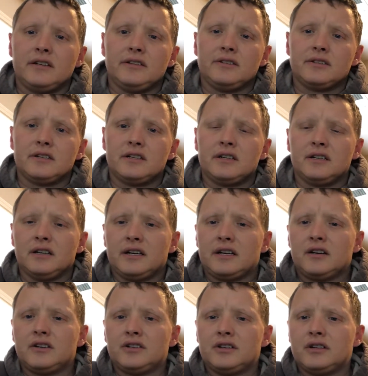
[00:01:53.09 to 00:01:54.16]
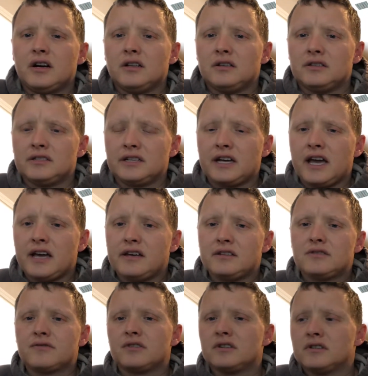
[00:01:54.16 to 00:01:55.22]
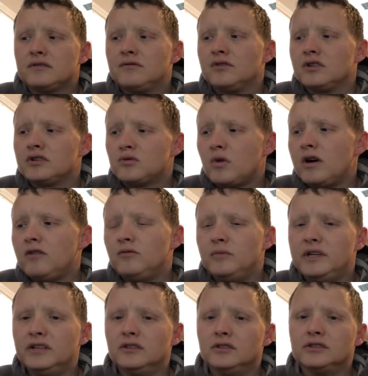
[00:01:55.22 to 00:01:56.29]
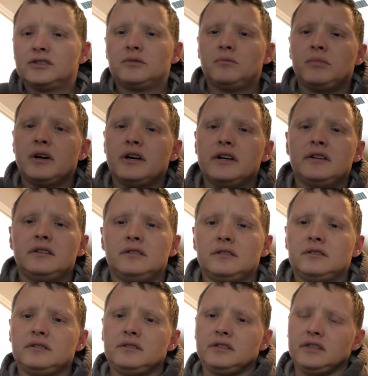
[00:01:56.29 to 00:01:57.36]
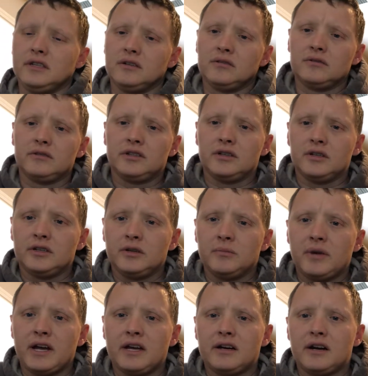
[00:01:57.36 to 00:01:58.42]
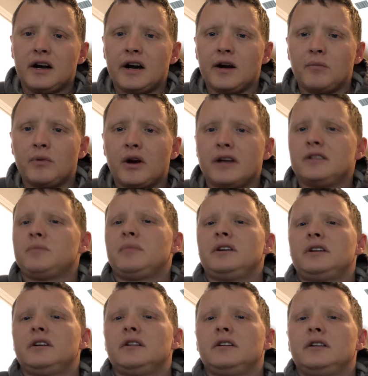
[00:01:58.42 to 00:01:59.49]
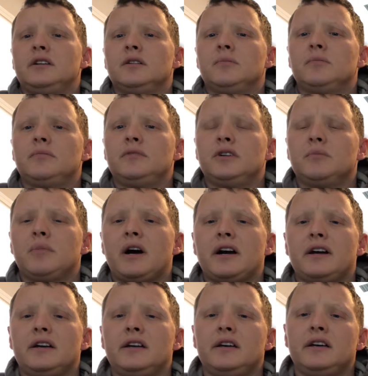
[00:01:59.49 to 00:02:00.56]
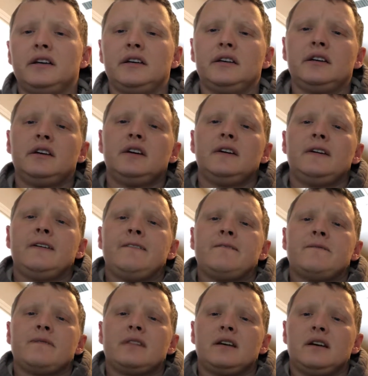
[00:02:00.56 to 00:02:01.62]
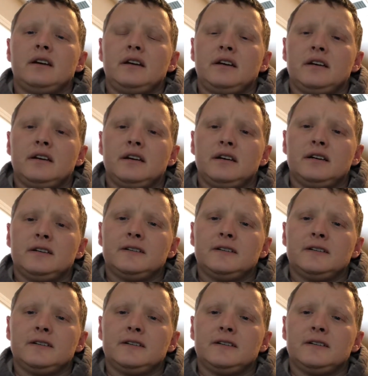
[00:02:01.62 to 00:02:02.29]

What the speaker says: Usually they're like $100 a case for 12 meals, but you know you're paying a higher price, but you're buying a